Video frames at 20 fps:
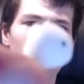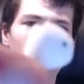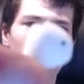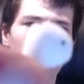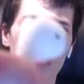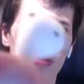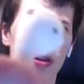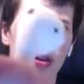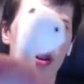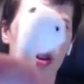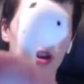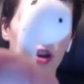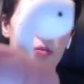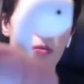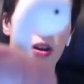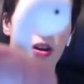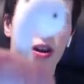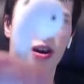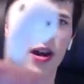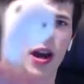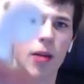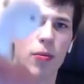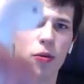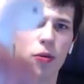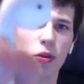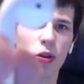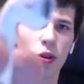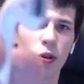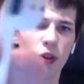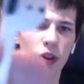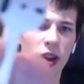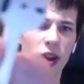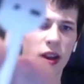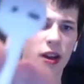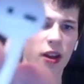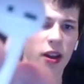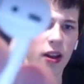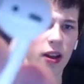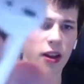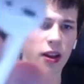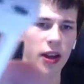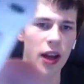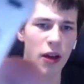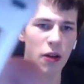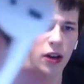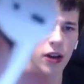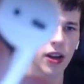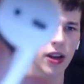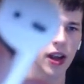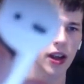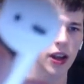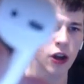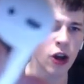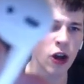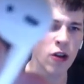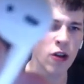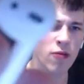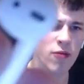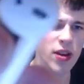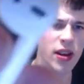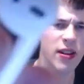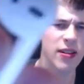what Apple calls it. Now you can't really